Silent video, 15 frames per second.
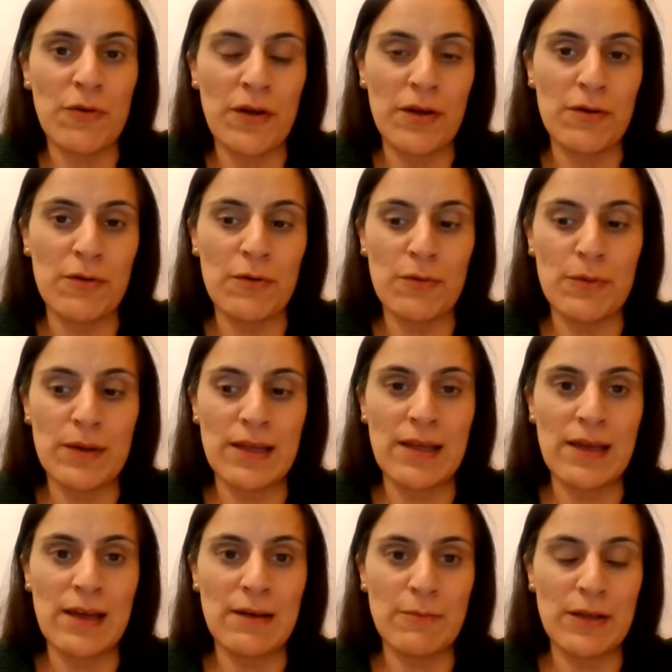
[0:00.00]
oil
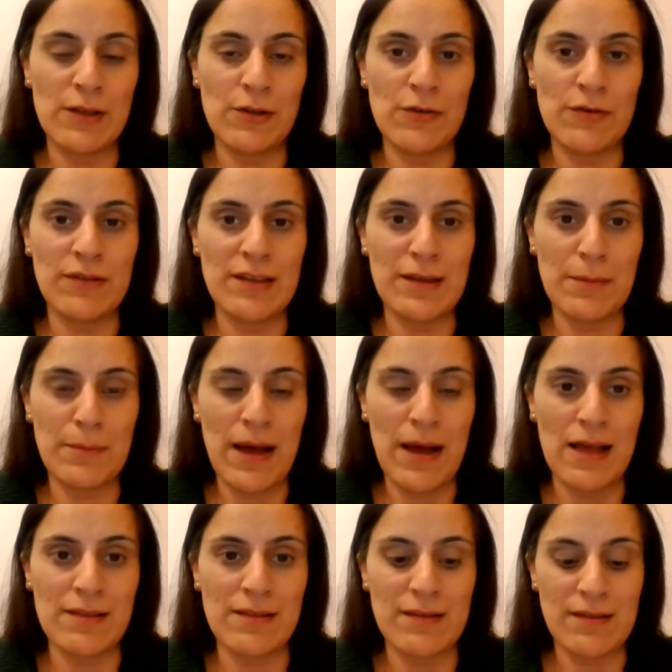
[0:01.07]
we use in the
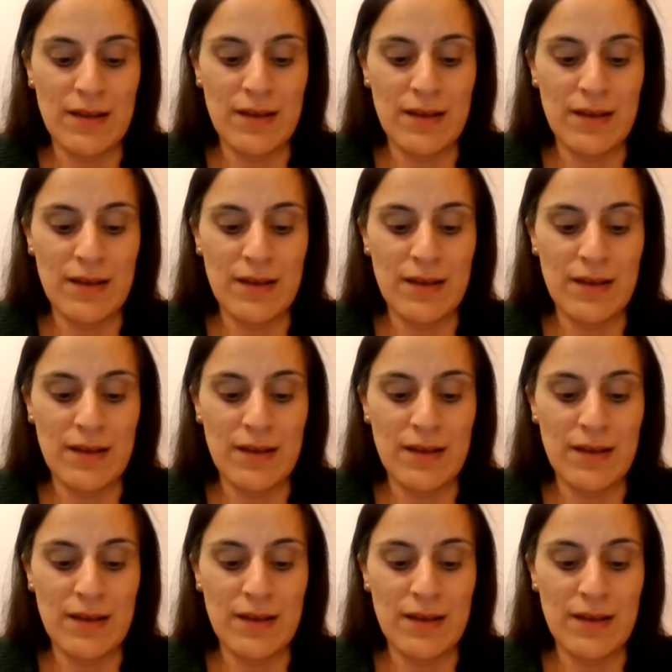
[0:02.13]
pans.